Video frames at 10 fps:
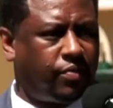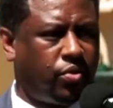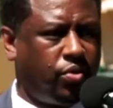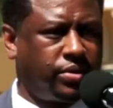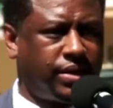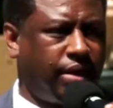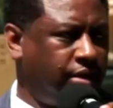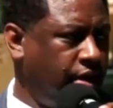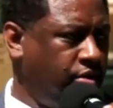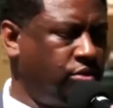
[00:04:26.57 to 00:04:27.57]
Now, of course,
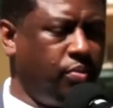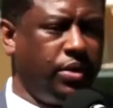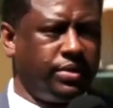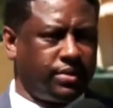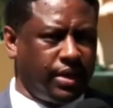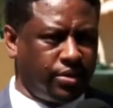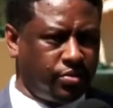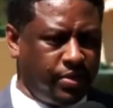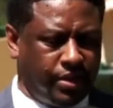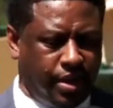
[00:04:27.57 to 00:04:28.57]
thank you so much,
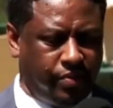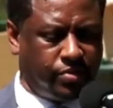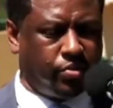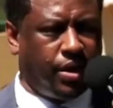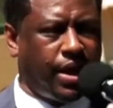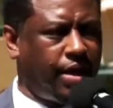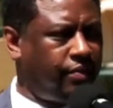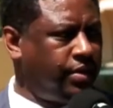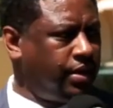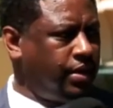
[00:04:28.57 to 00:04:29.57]
Councilman Davis. We'll
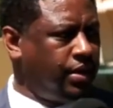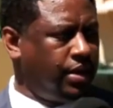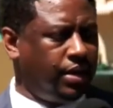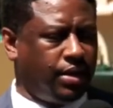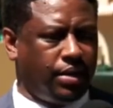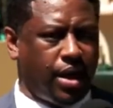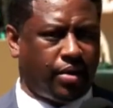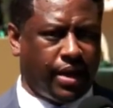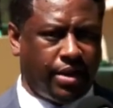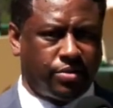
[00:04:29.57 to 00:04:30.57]
have
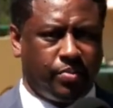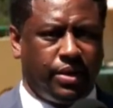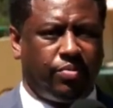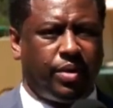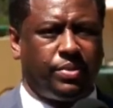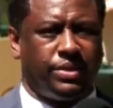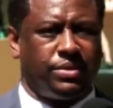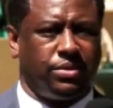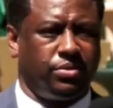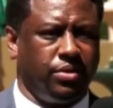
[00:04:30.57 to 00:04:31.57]
our councilman that
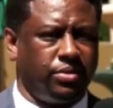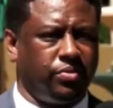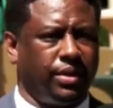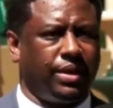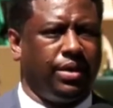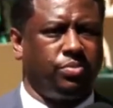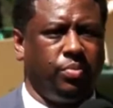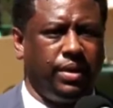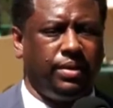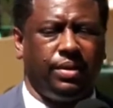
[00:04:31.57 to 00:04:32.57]
represents this district,
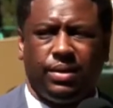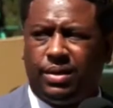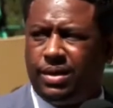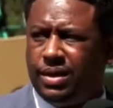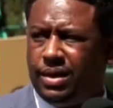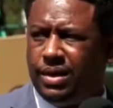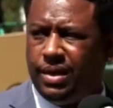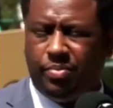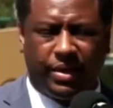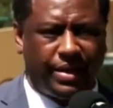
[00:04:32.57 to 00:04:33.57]
Councilman
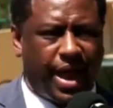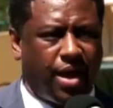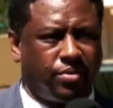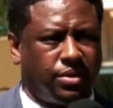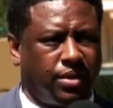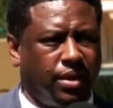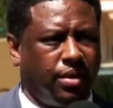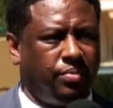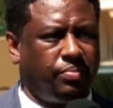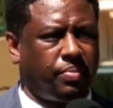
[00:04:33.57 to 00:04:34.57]
Ed McDowell, to
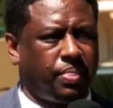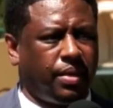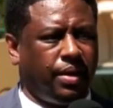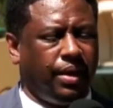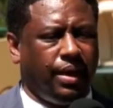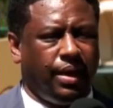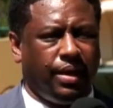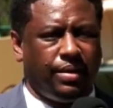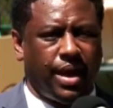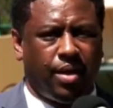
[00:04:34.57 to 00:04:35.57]
come
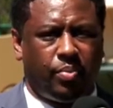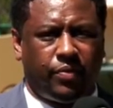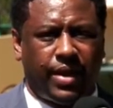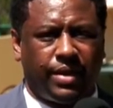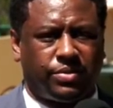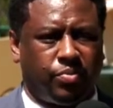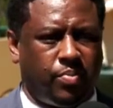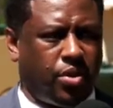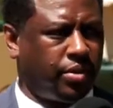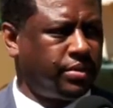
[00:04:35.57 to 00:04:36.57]
and now provide
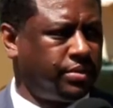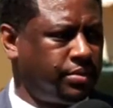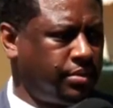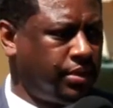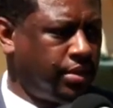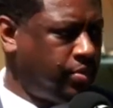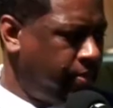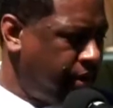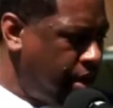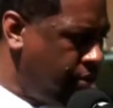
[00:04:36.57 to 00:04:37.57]
some remarks.
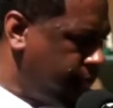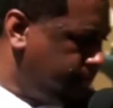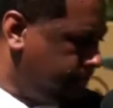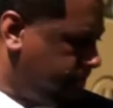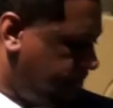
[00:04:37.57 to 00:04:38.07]
Councilman McDowell.